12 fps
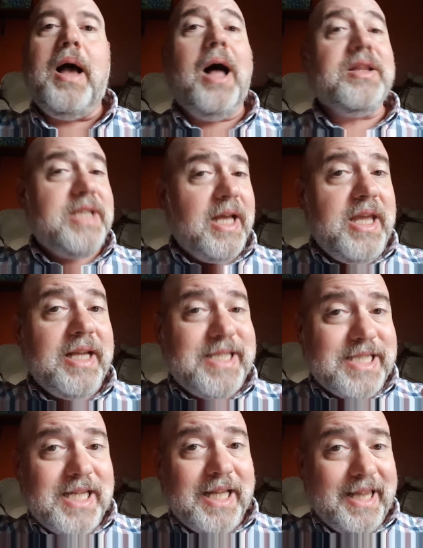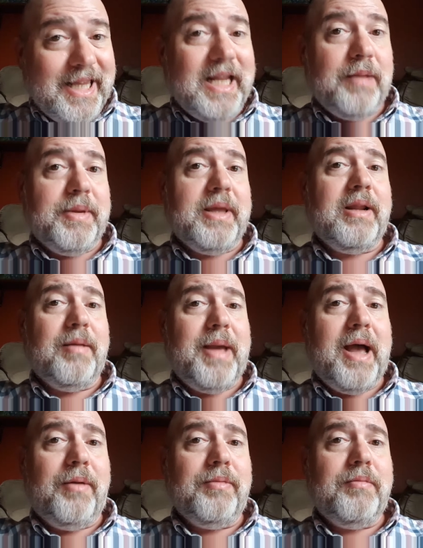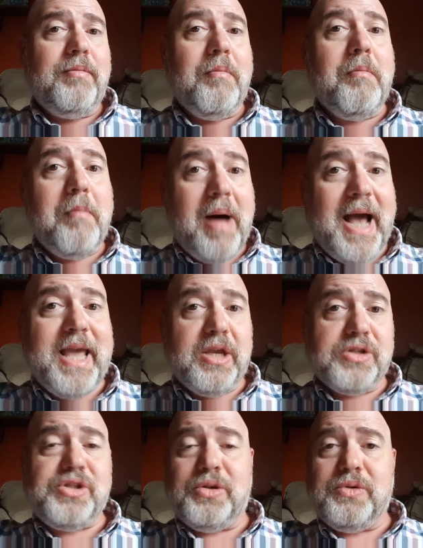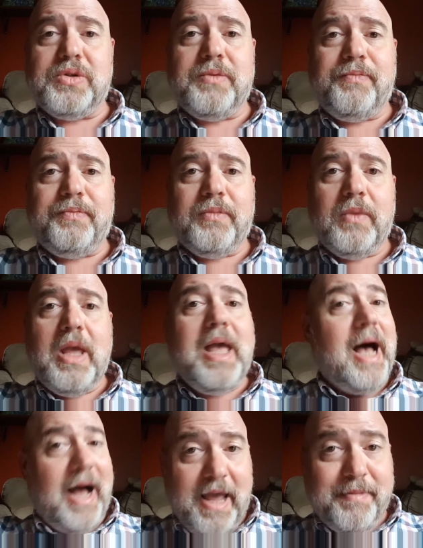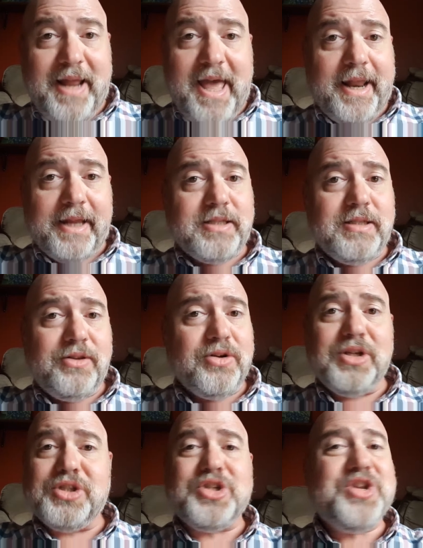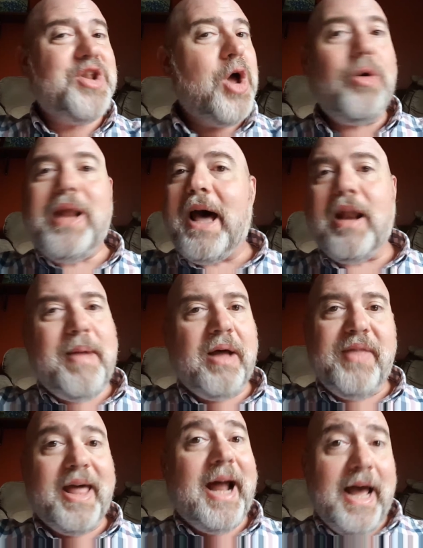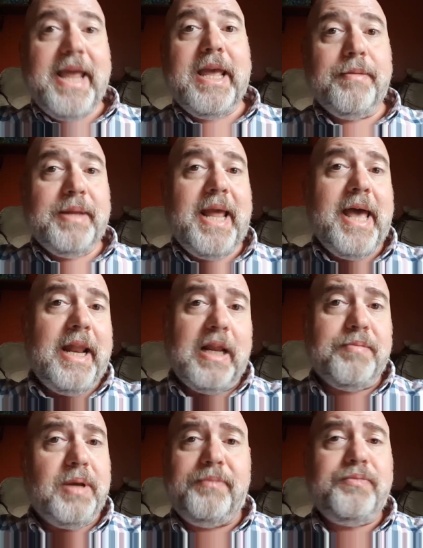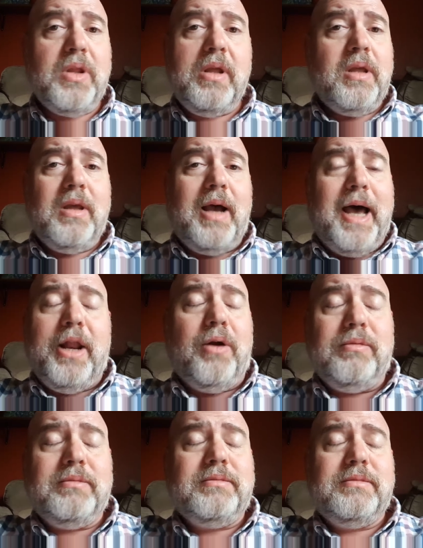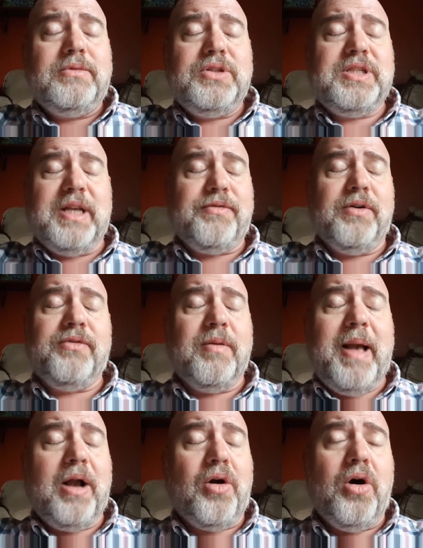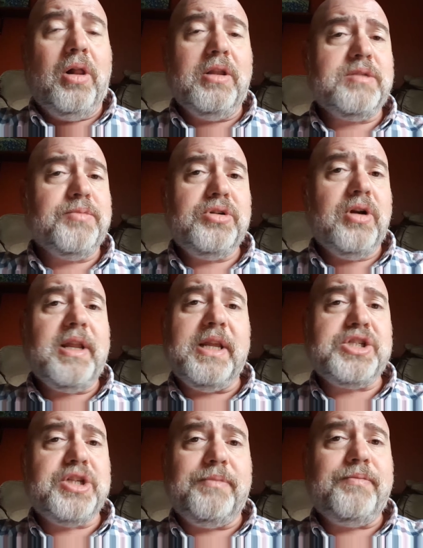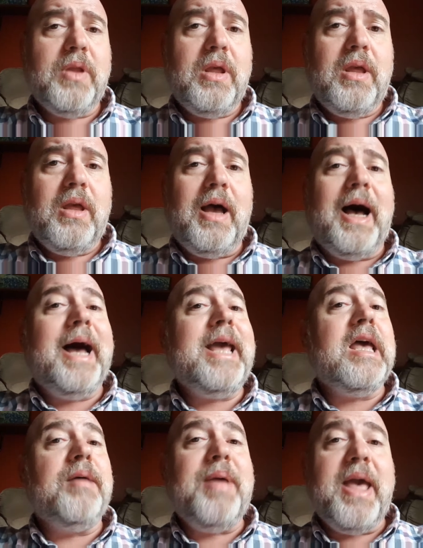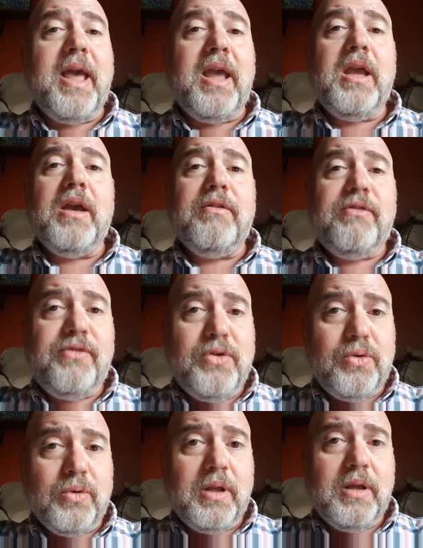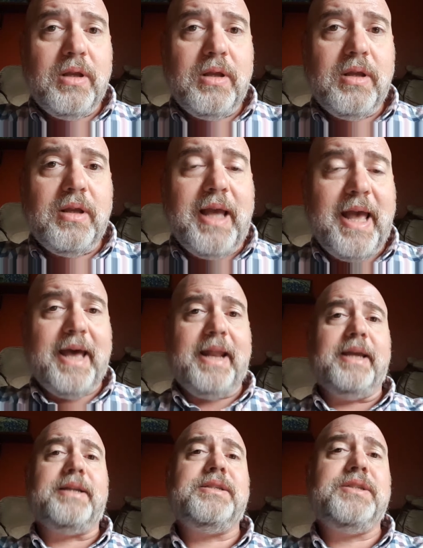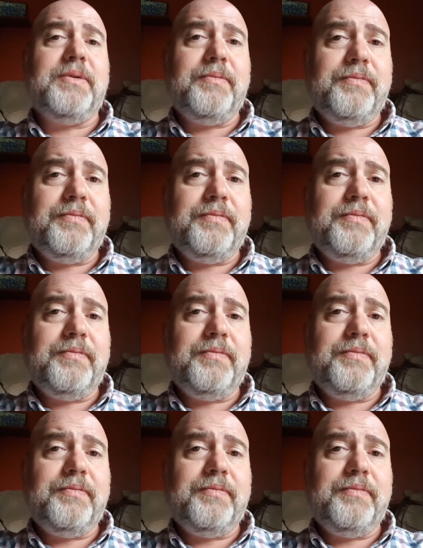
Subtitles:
I'll tell you just a little bit about my issues. I am an addict. There is no doubt about that. I am an addict, but I don't suffer from alcoholism or drug addiction. I am a food addict.